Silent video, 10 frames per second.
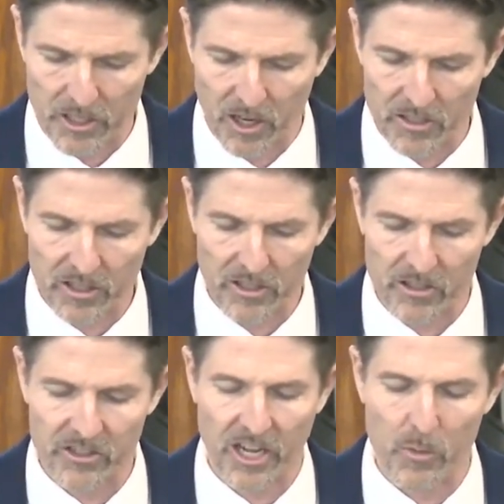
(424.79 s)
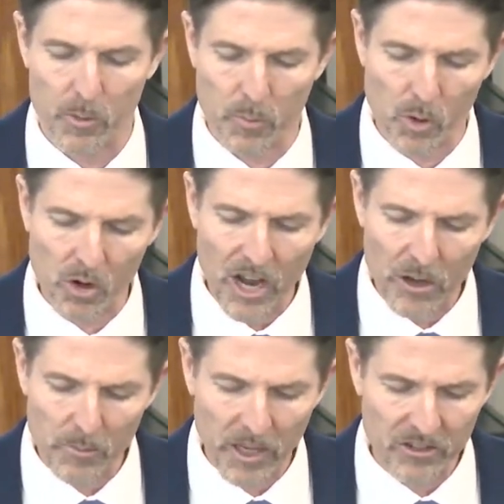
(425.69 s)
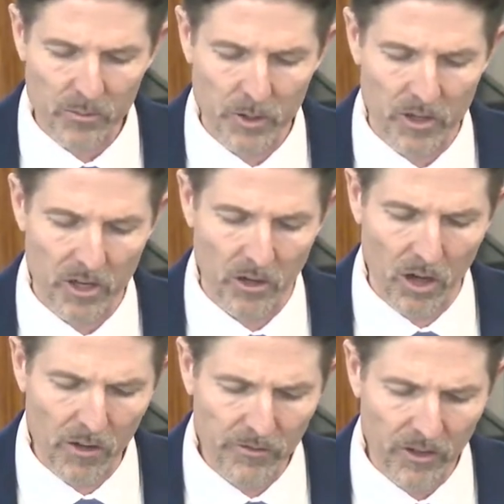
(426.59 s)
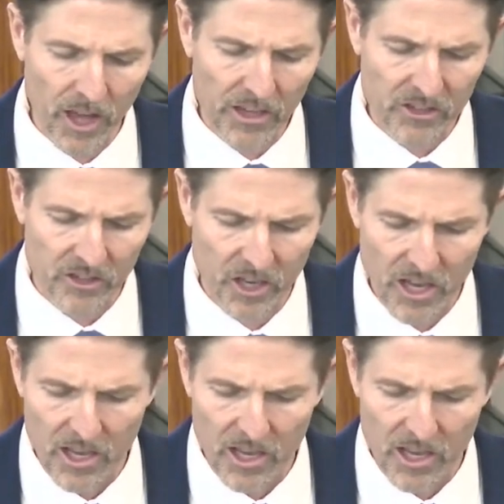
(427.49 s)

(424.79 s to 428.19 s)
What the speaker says: God declares, that I will pour out my Spirit on all flesh,